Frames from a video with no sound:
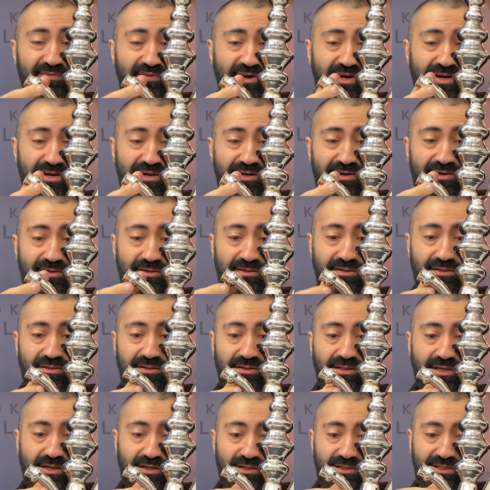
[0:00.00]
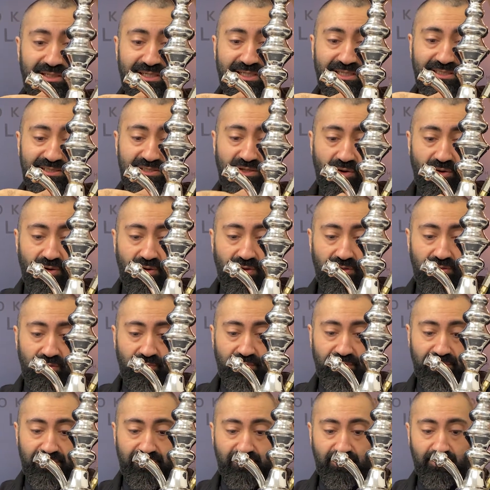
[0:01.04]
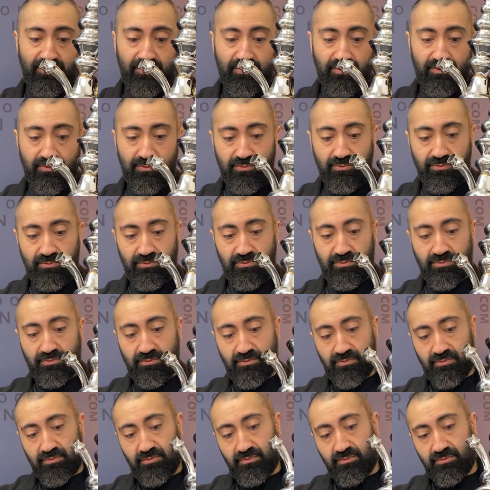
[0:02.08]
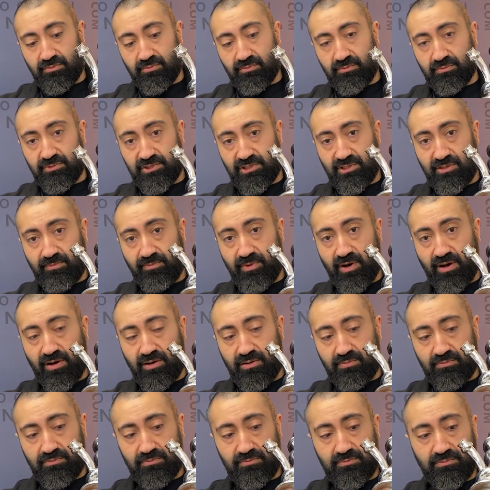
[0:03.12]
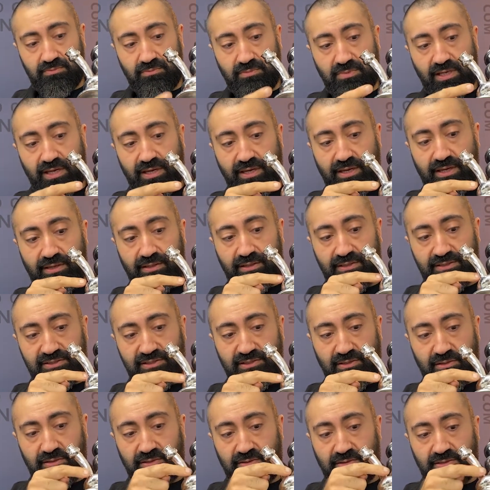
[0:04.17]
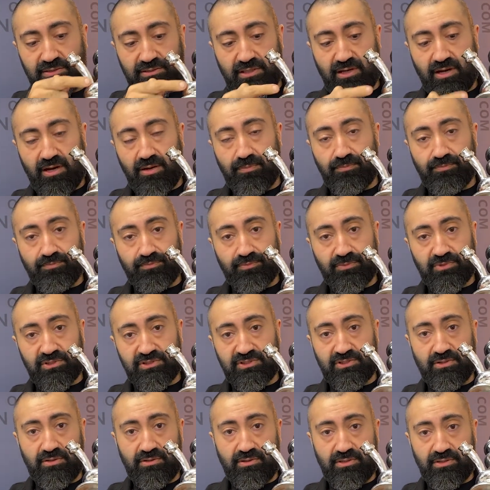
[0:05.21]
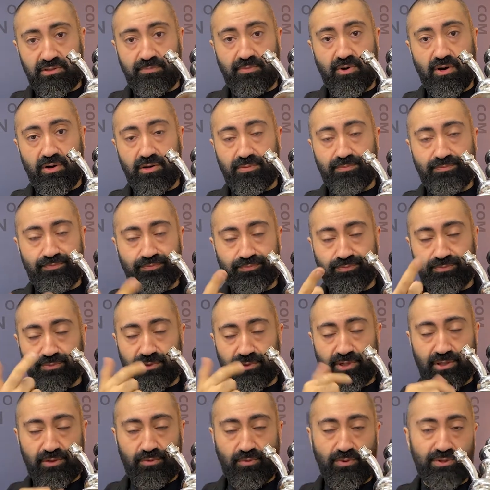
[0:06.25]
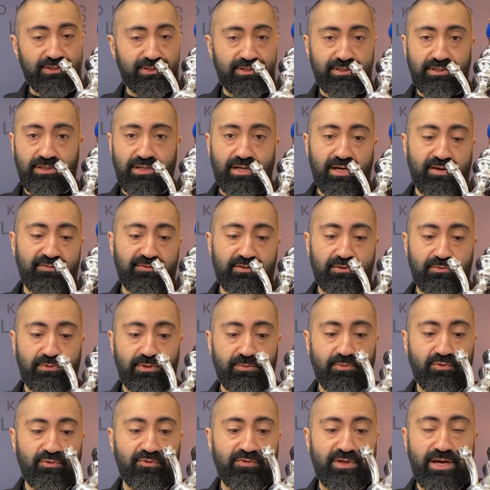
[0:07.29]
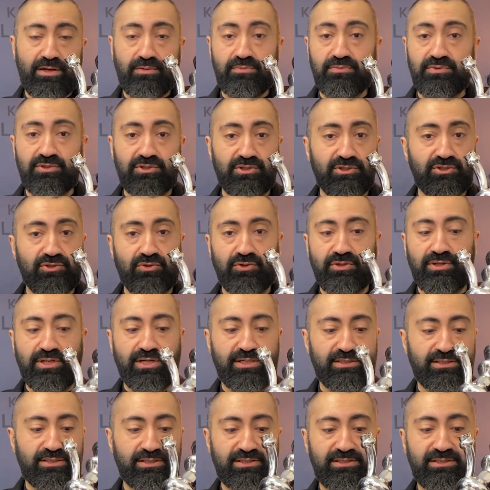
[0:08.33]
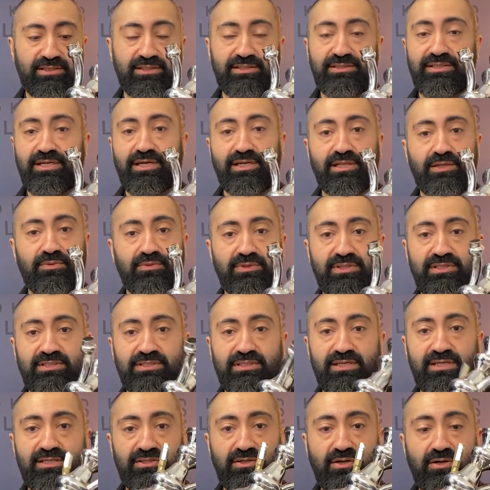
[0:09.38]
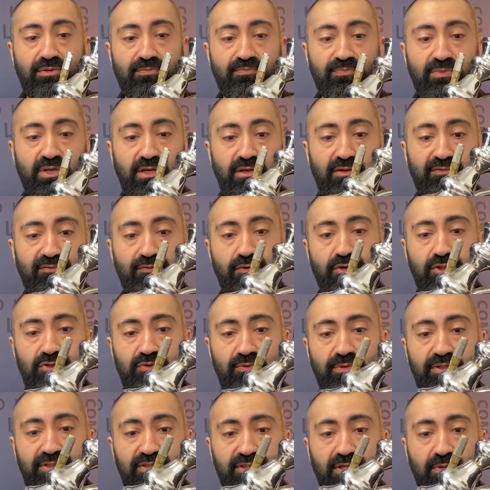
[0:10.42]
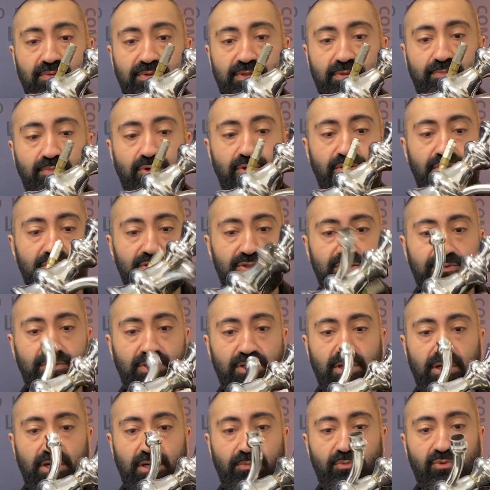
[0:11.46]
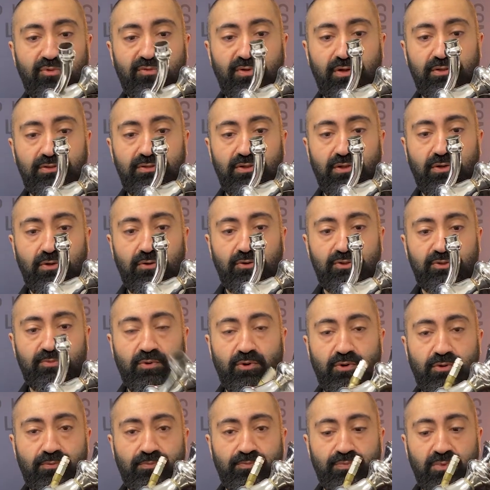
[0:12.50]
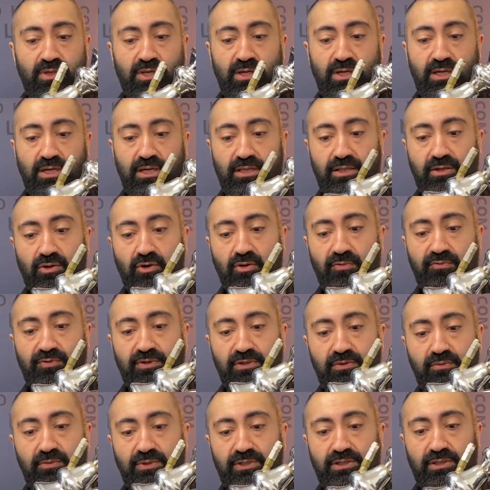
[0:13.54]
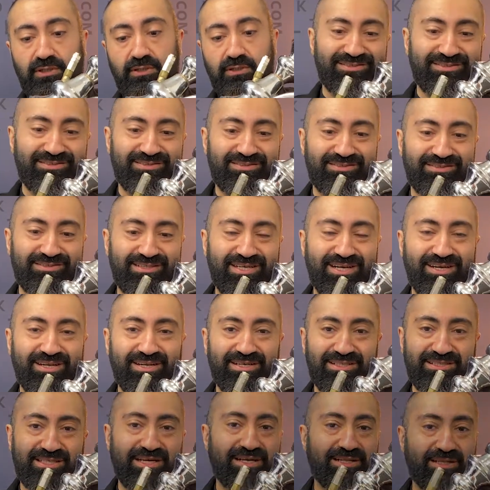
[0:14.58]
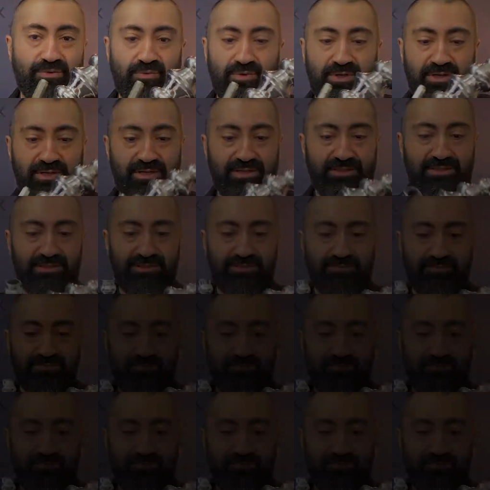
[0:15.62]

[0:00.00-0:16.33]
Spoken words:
right here that leads all the way through to the bottom, and it's soldered on the top, soldered at the bottom, and we're just gonna have to remove that just so you guys could see exactly what these guys are. Of course, we're gonna start with the purge, move on to the hose port, and then hopefully we could tell exactly what it is.